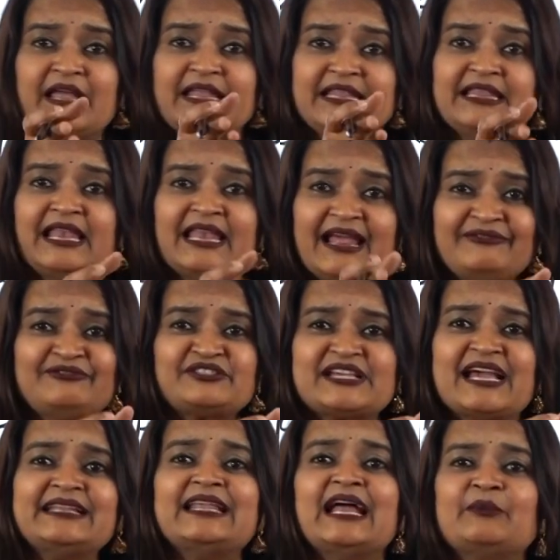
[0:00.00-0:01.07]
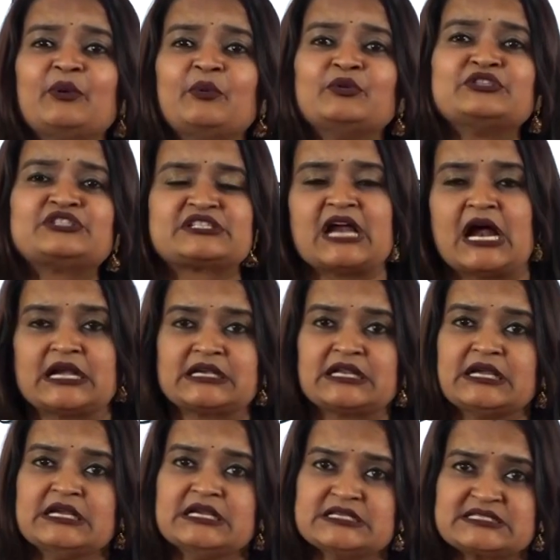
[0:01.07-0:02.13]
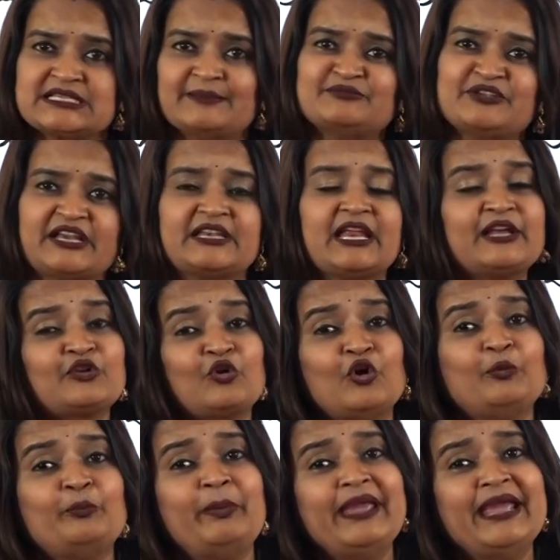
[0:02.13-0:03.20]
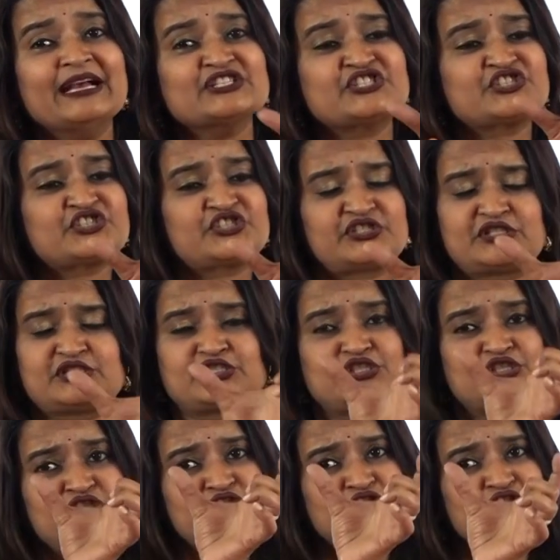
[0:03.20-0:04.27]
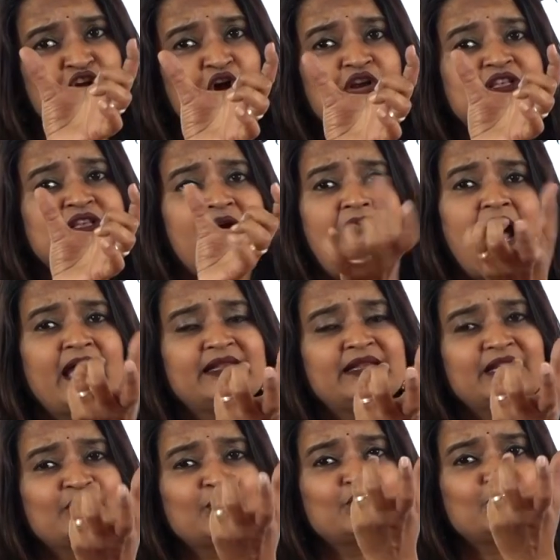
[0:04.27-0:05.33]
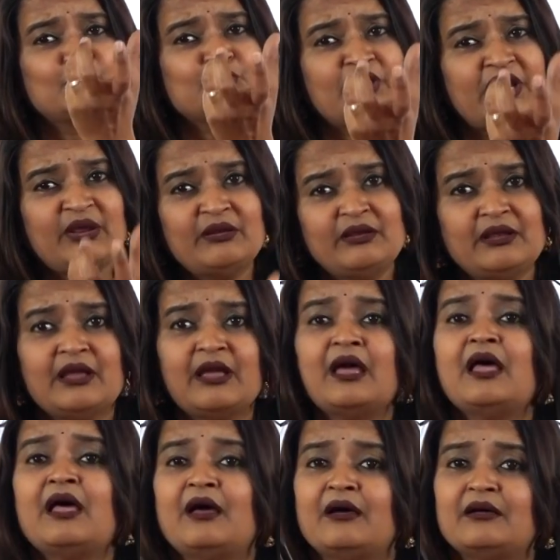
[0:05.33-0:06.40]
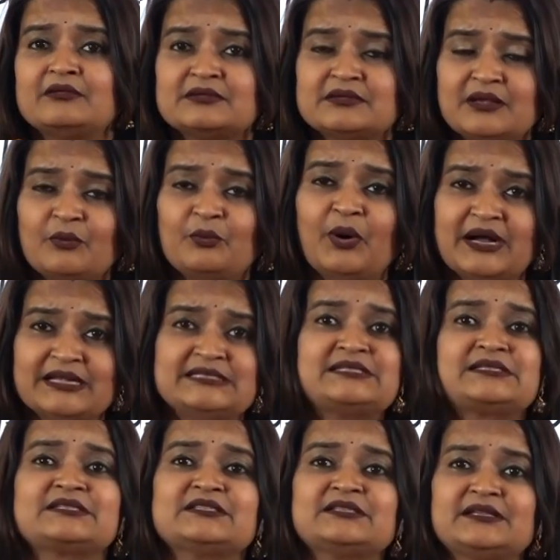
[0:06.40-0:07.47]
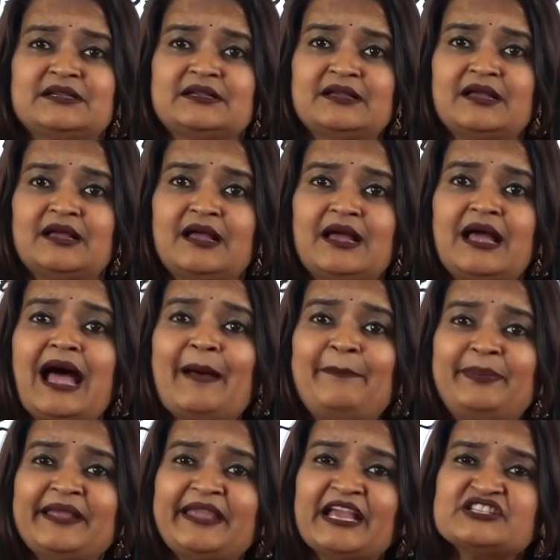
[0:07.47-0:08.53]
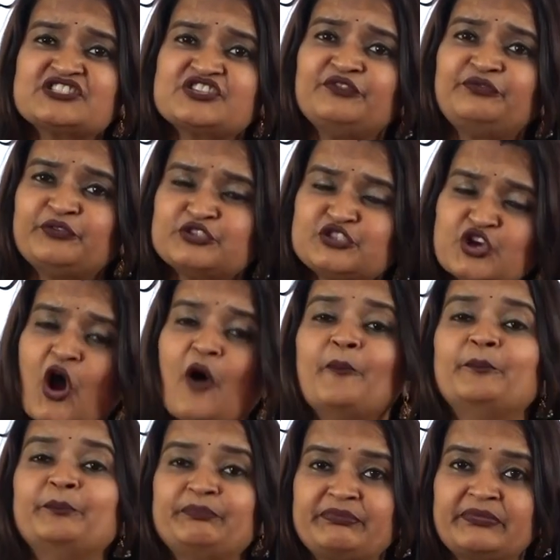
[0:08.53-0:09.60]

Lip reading: in the left side that we would start subject. It could be a short either 2 to 3 words, application for job